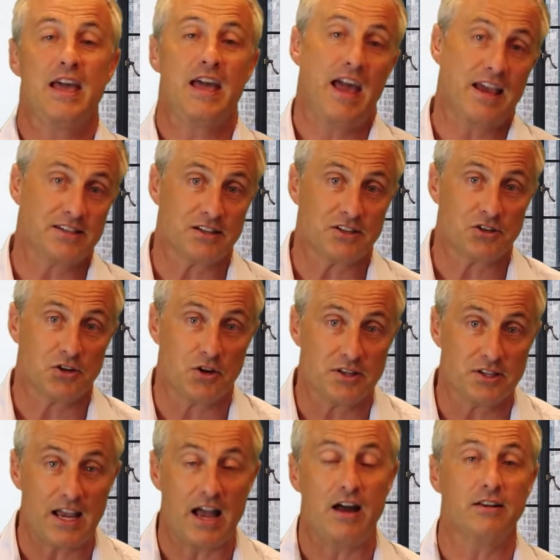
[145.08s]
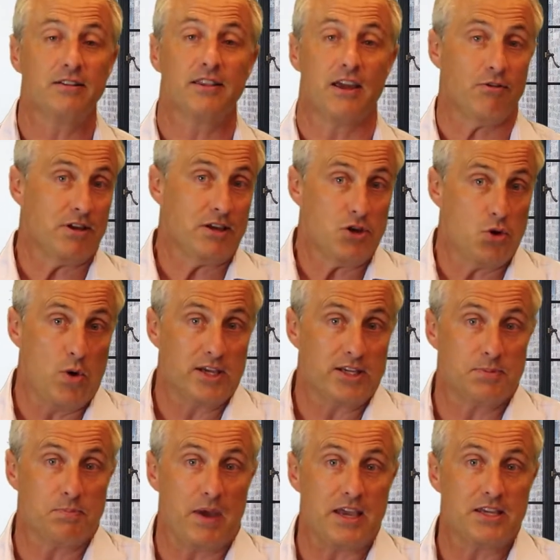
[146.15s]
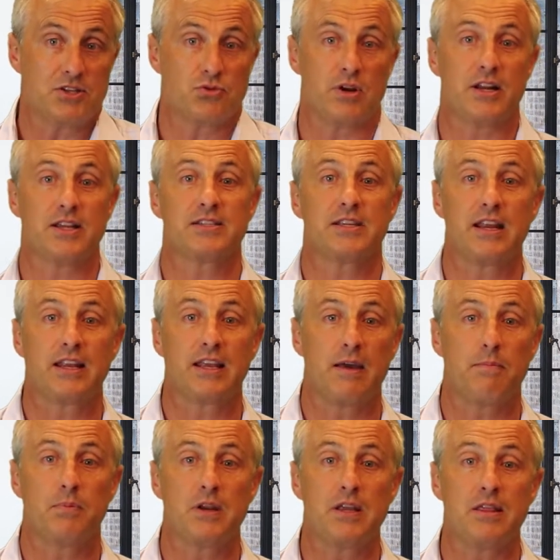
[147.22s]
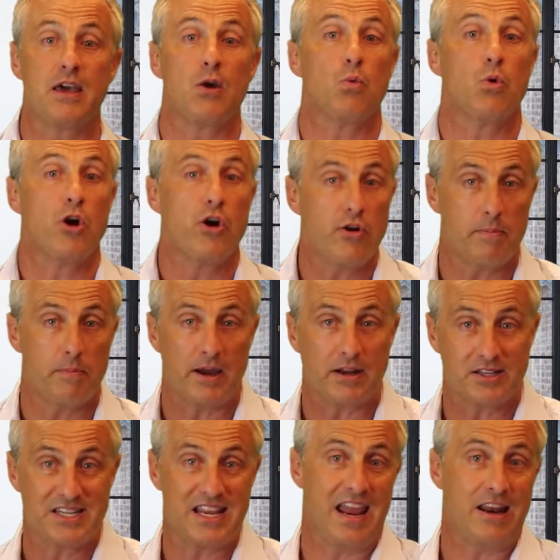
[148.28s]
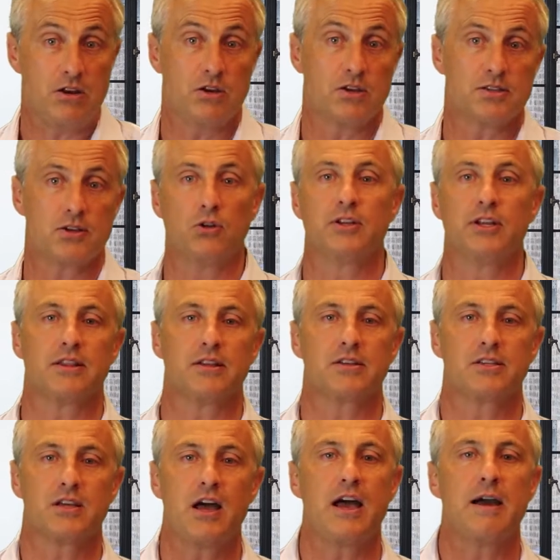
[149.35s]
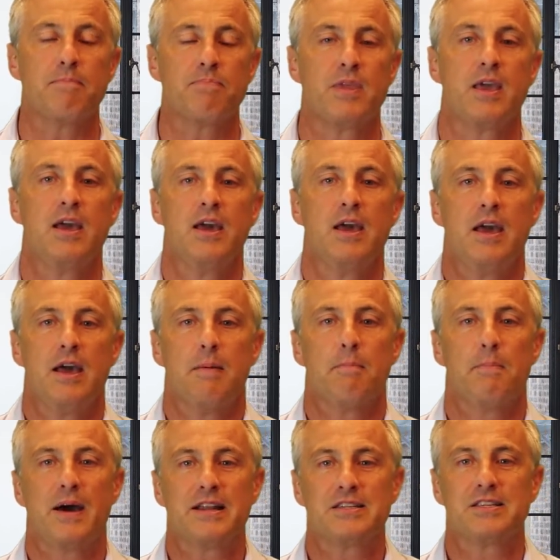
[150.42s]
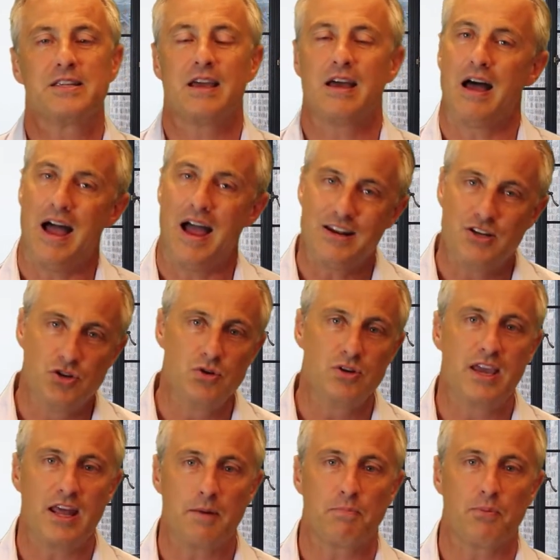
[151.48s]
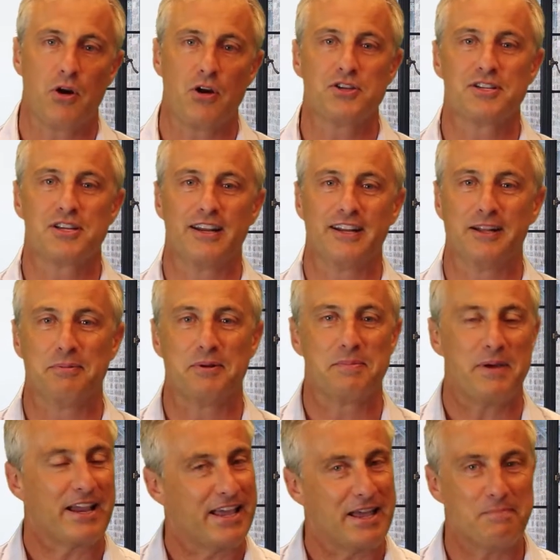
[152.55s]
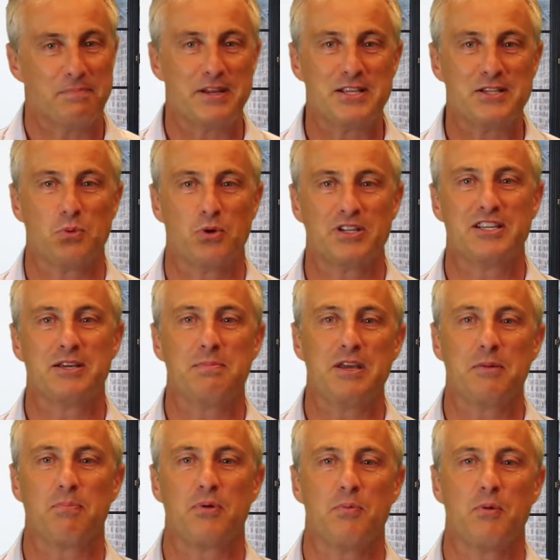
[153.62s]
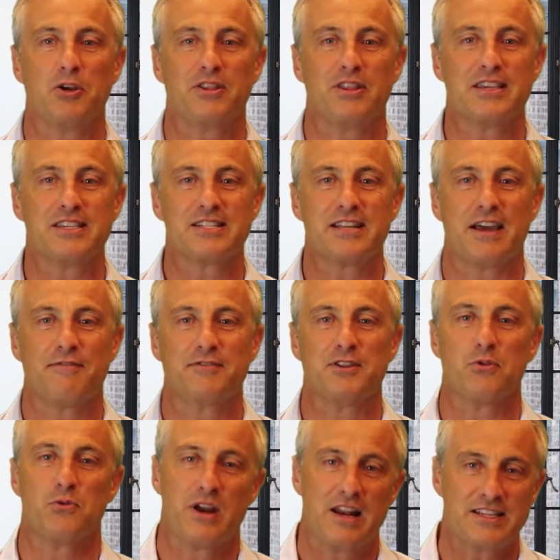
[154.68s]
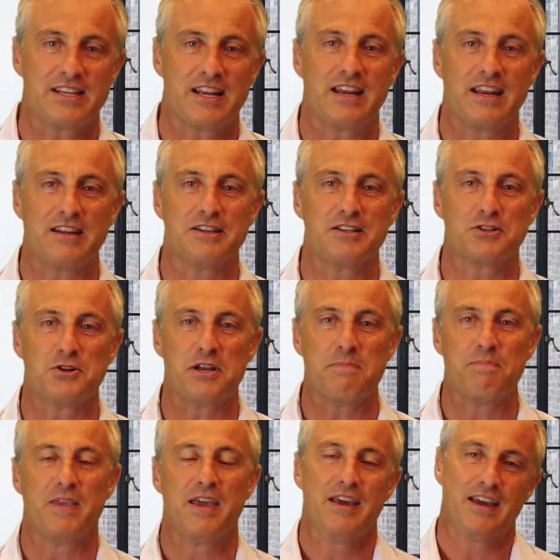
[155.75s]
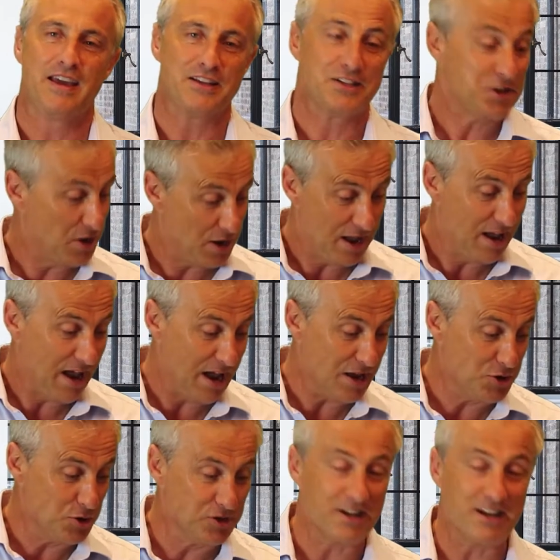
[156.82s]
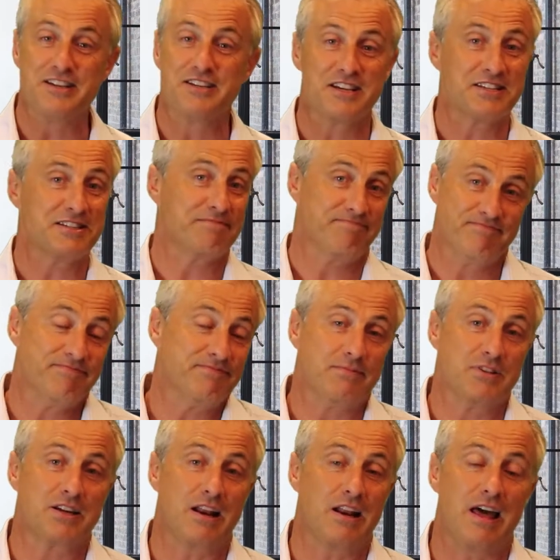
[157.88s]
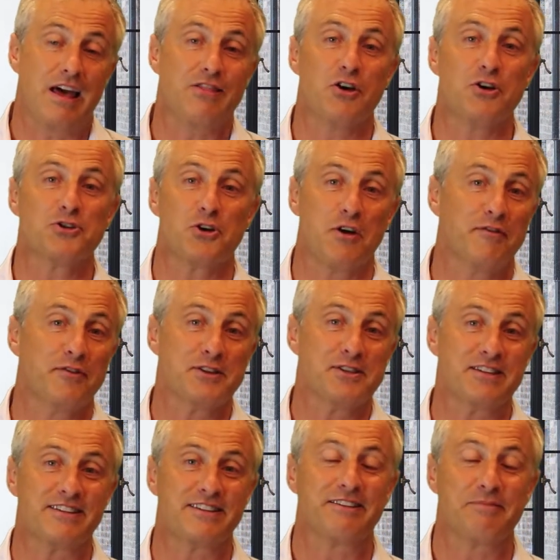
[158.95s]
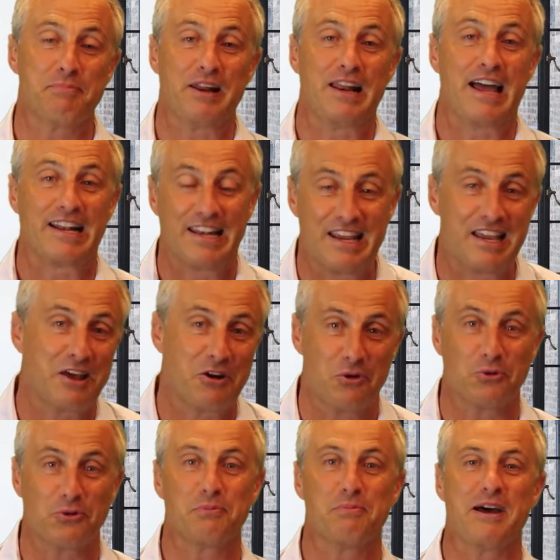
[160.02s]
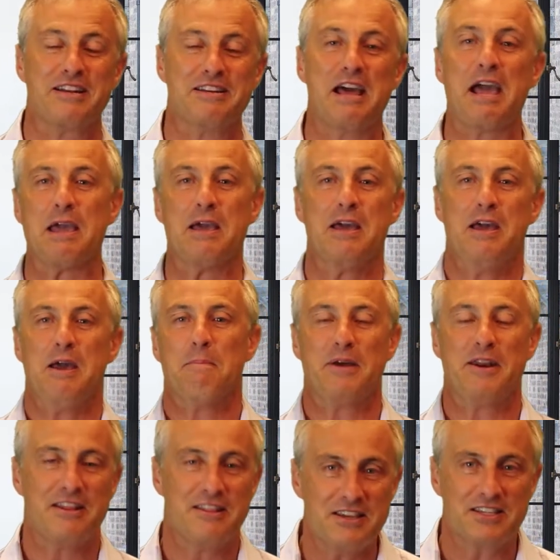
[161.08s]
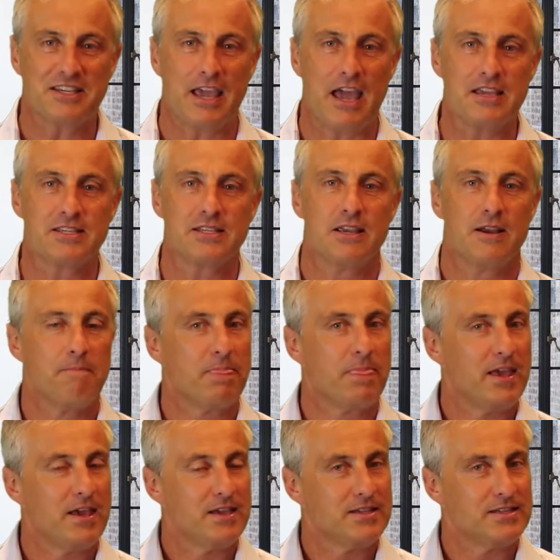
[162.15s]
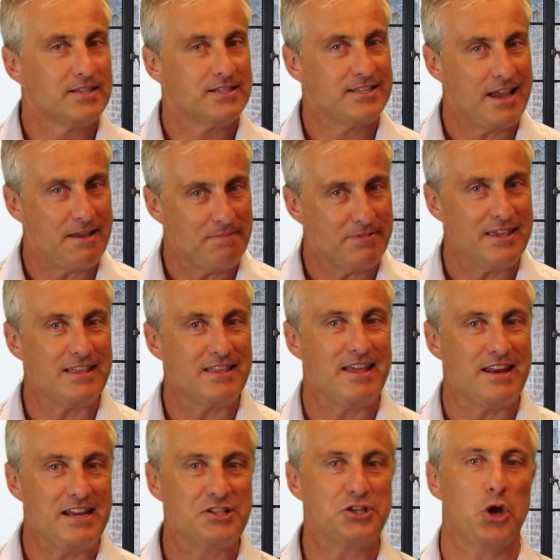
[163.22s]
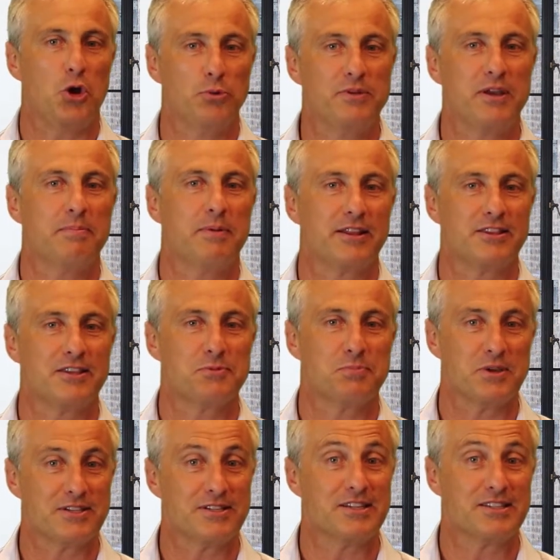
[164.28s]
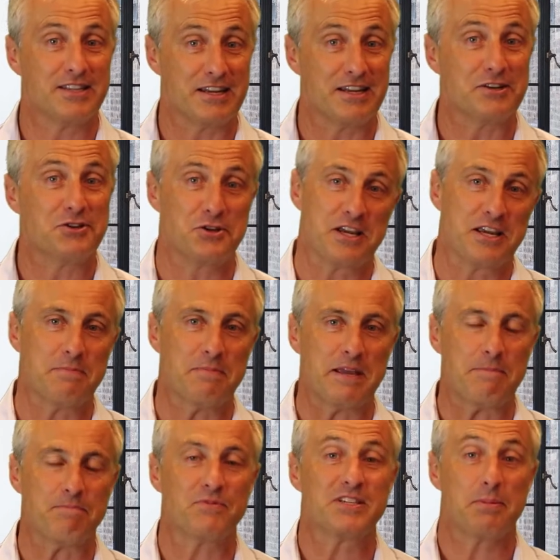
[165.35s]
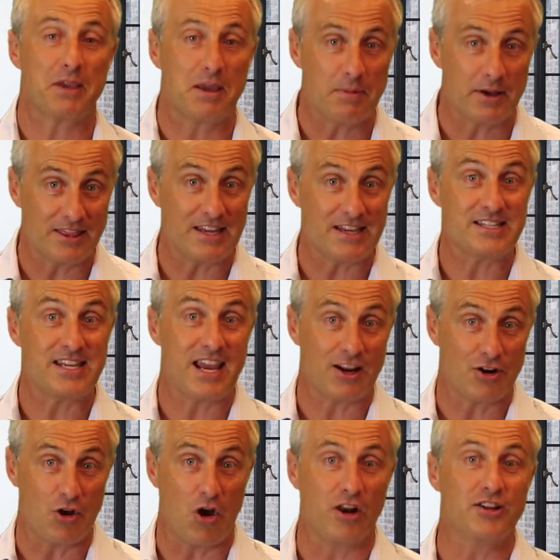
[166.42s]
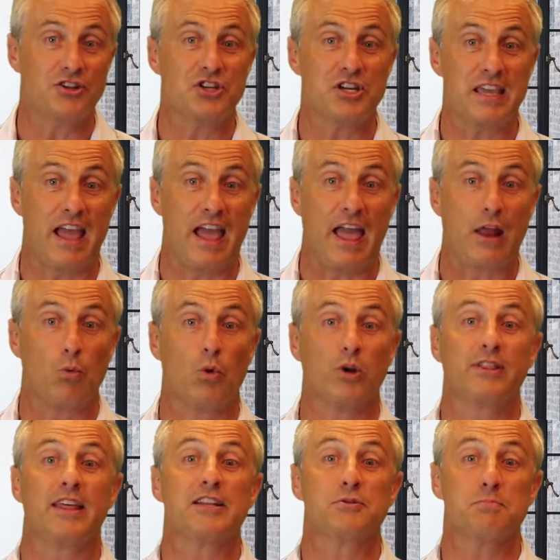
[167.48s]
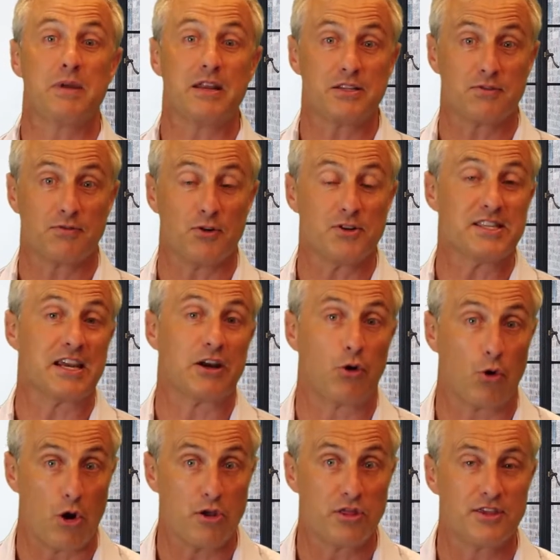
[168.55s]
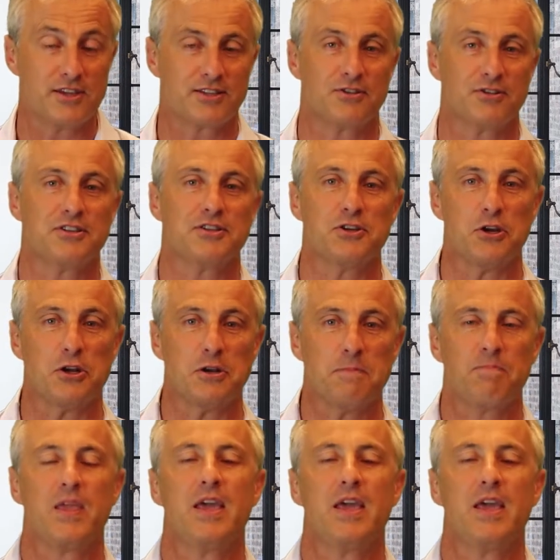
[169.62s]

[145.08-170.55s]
As it turns out, they're a US-based real estate company. They were about 10 years old at the time. But I do get approached a little bit by companies wanting me to promote their stuff to the real estate industry, and so I usually just decline those offers and politely get on with my day. But in this case, something that he told me about this business did intrigue me, something about their technology and what that's meant as far as their growth is concerned.